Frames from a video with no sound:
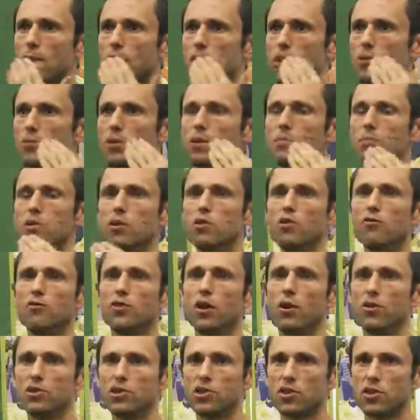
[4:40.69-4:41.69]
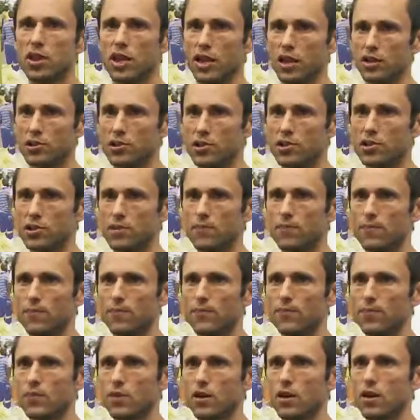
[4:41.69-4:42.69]
You remove those things,
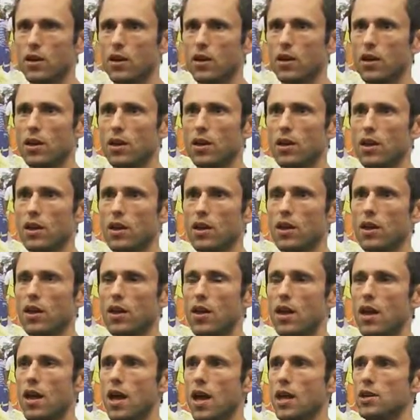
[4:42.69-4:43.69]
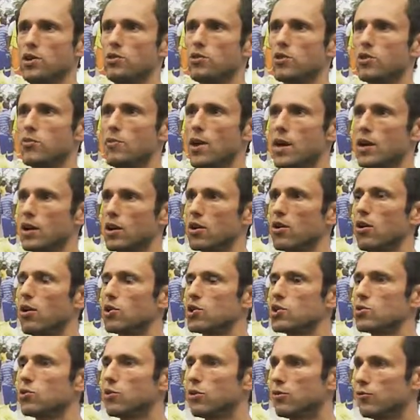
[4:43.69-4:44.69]
and you create a
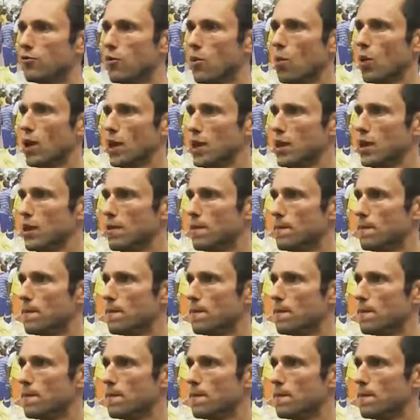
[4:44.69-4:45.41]
cultural void